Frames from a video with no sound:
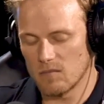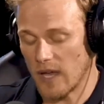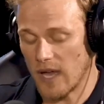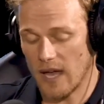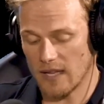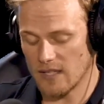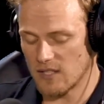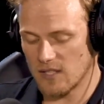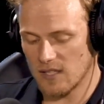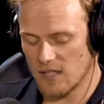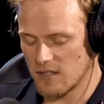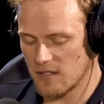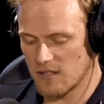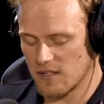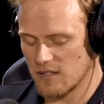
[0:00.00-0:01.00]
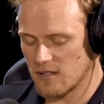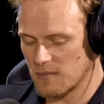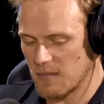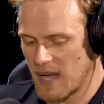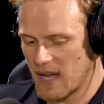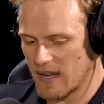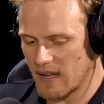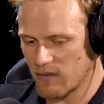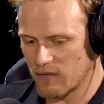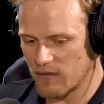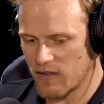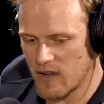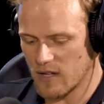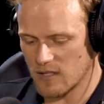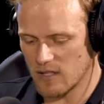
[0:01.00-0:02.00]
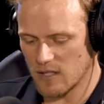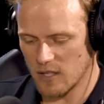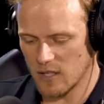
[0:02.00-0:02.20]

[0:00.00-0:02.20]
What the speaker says: it's mad how fast it